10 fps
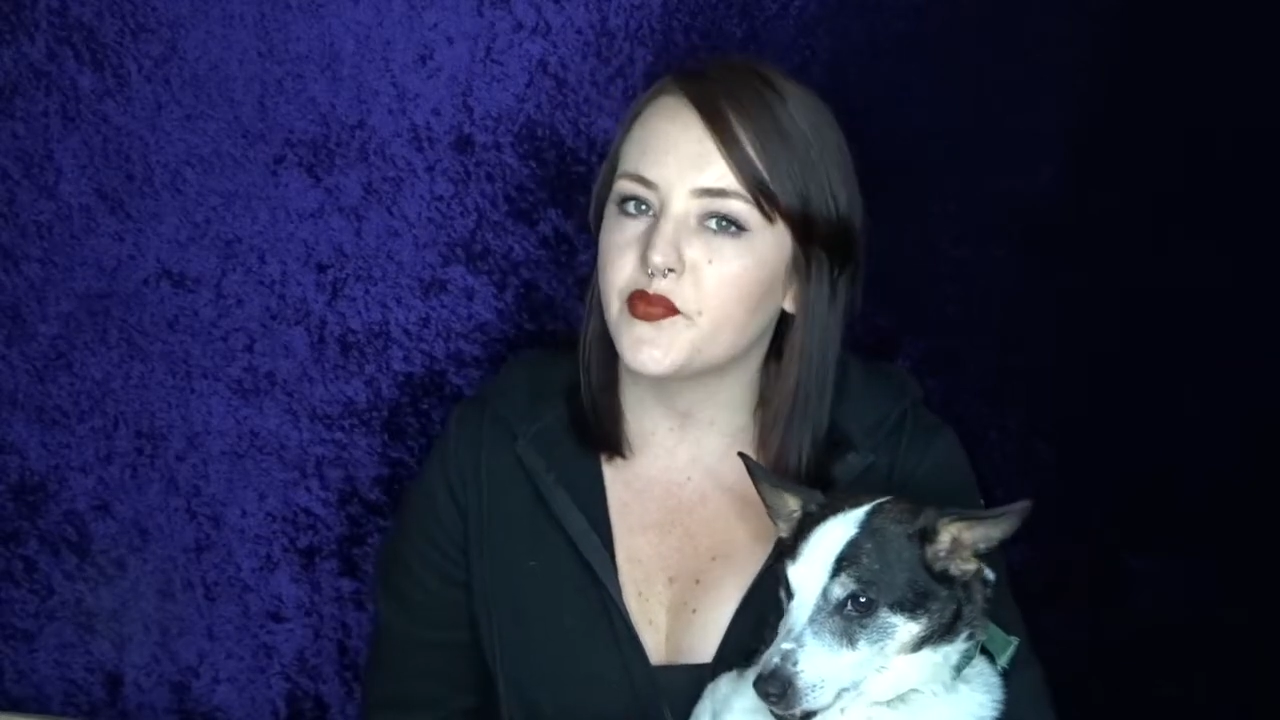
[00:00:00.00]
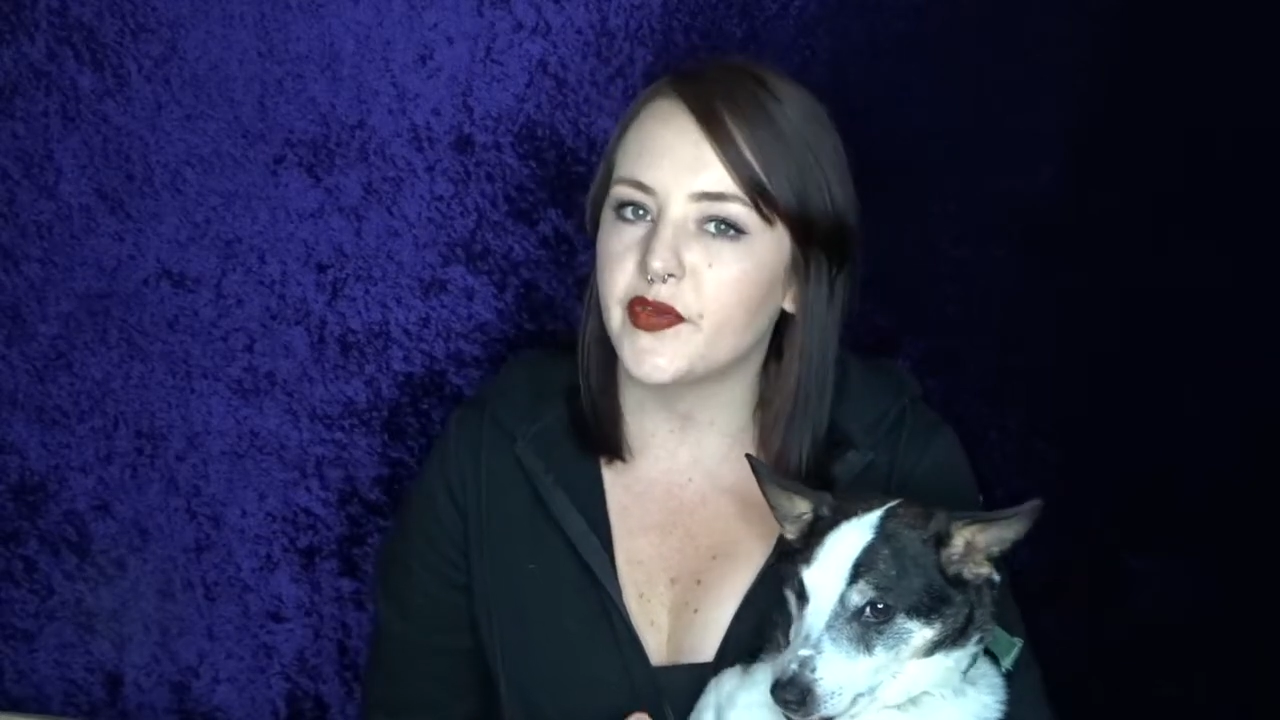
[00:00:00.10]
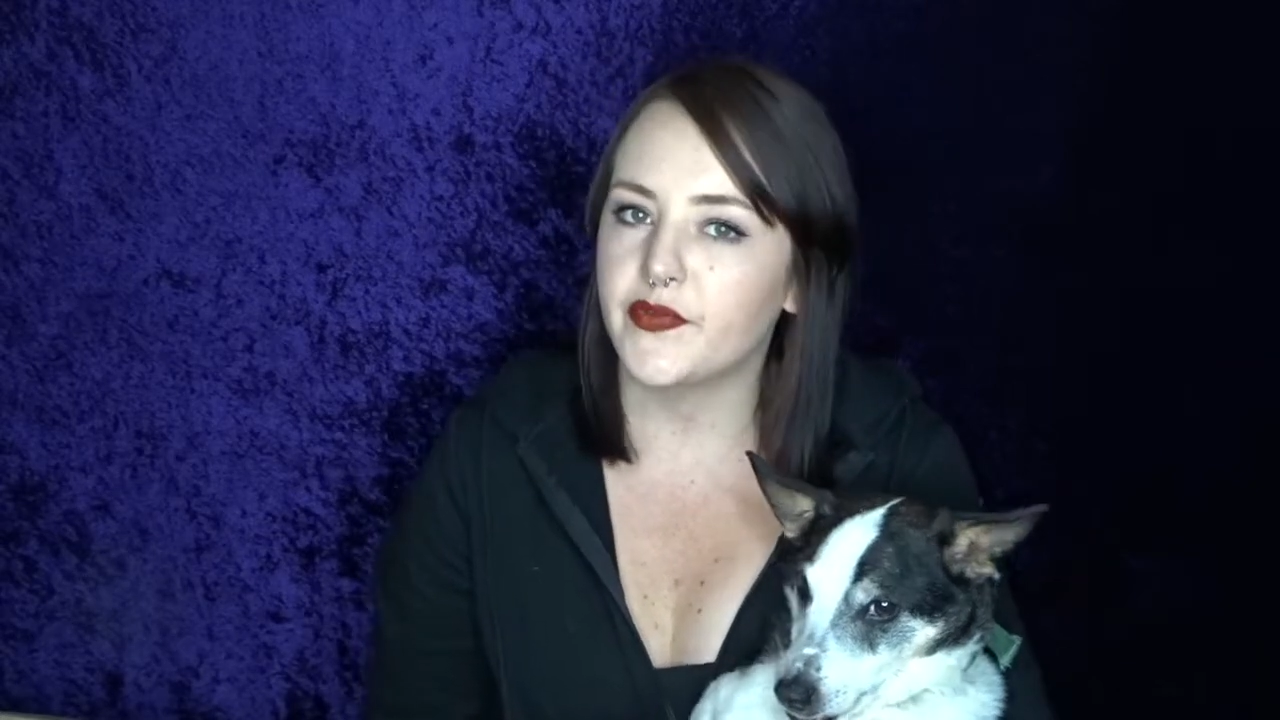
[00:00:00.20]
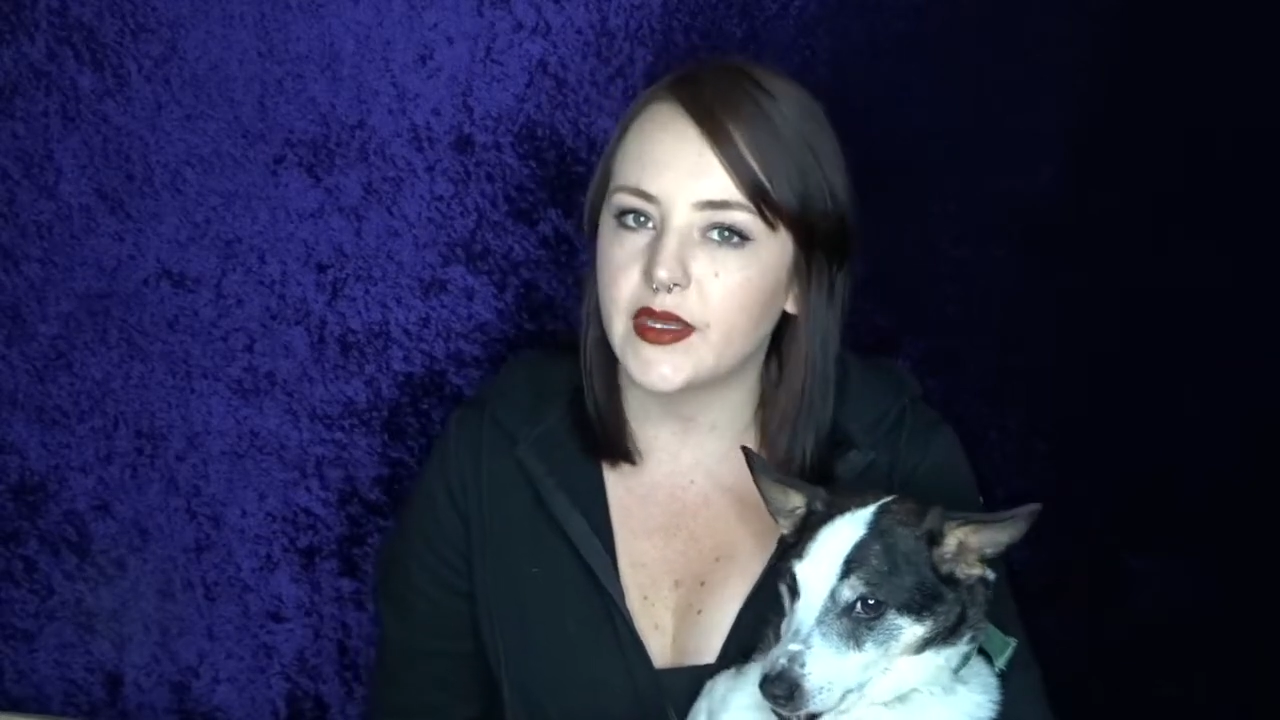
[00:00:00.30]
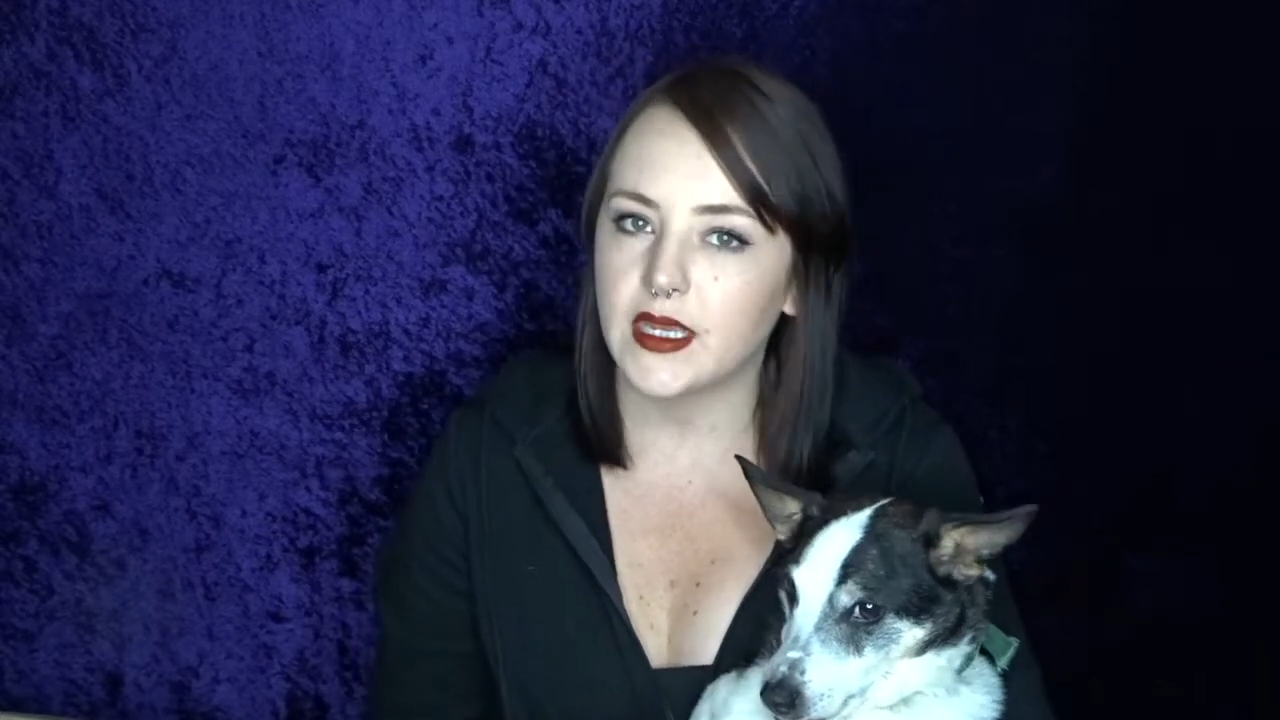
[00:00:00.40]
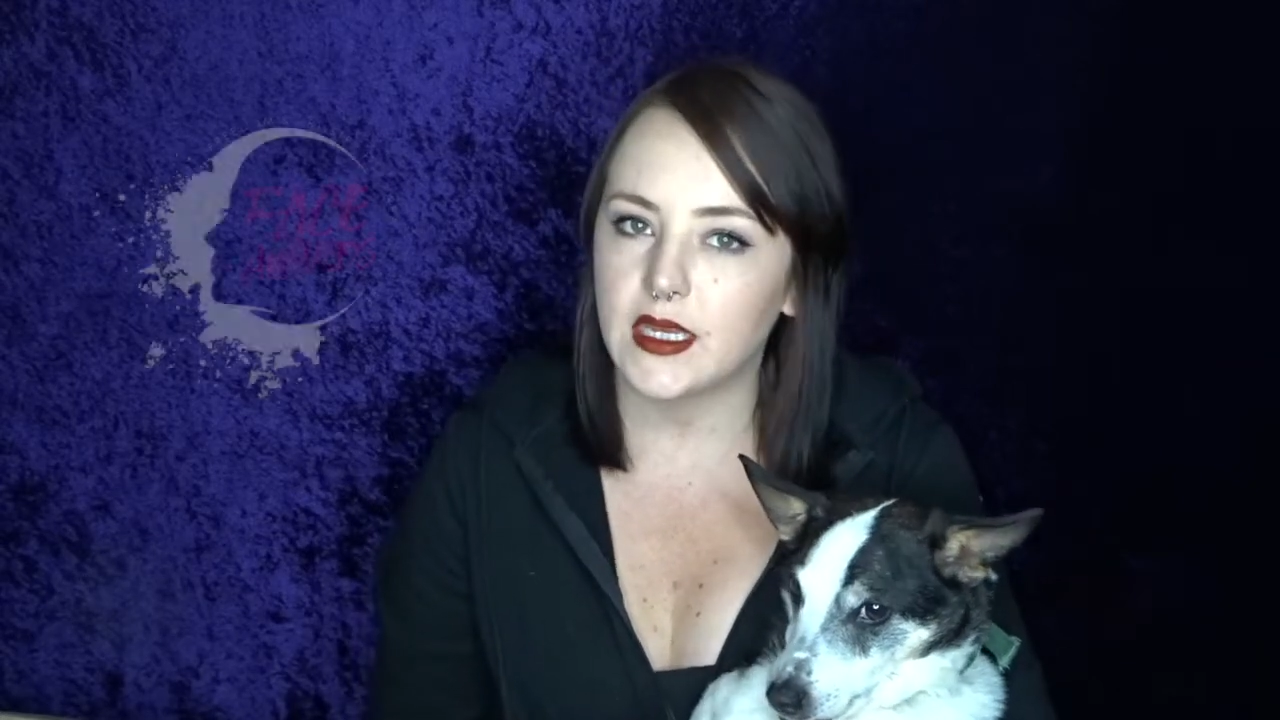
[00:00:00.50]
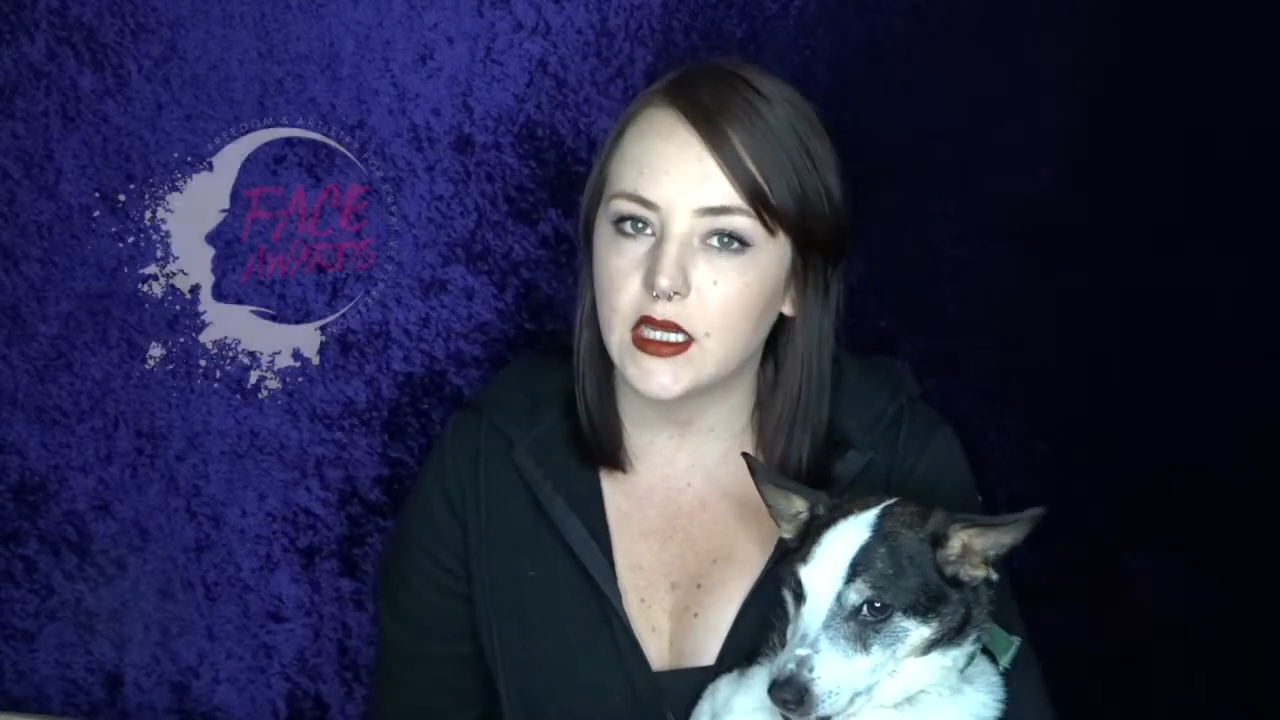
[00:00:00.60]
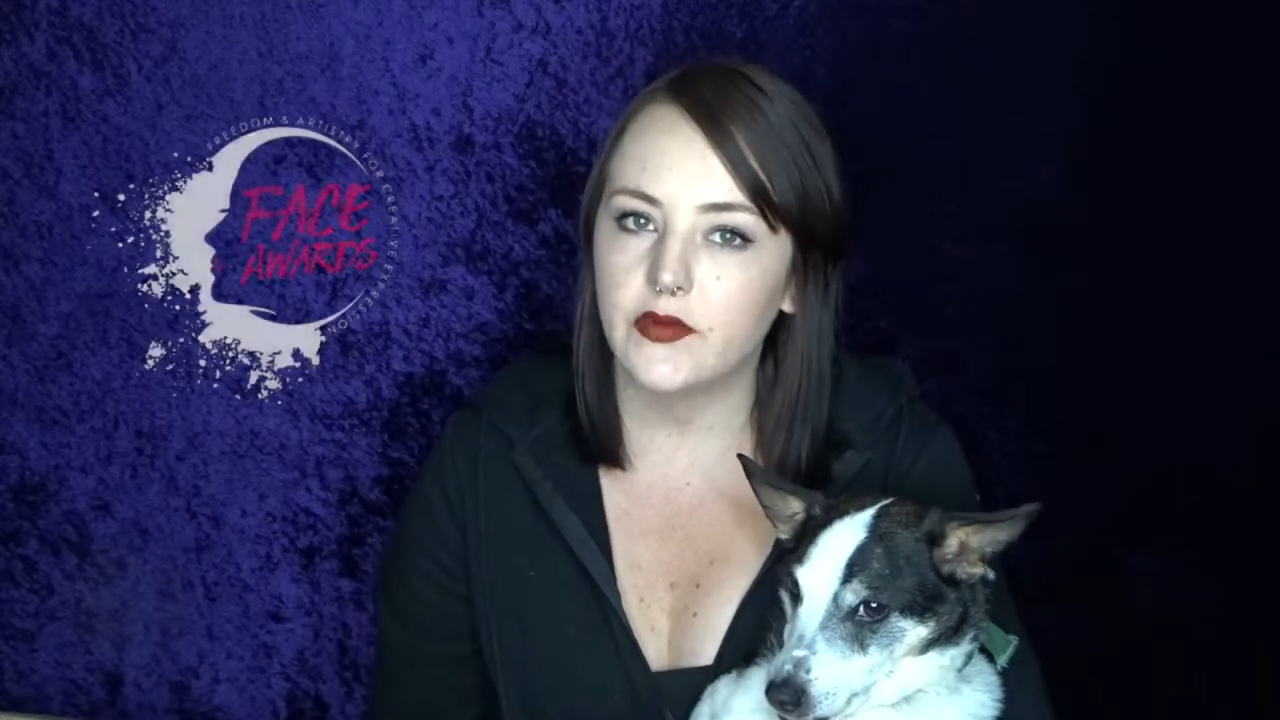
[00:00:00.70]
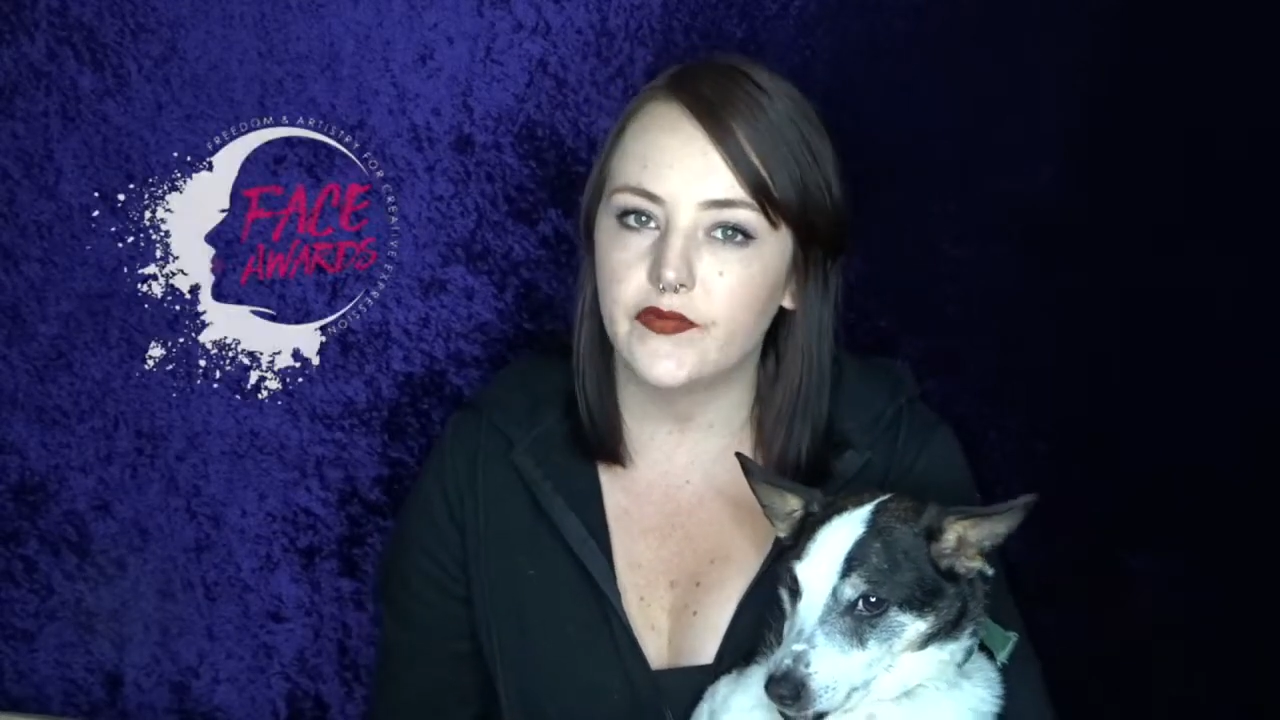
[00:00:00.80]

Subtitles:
15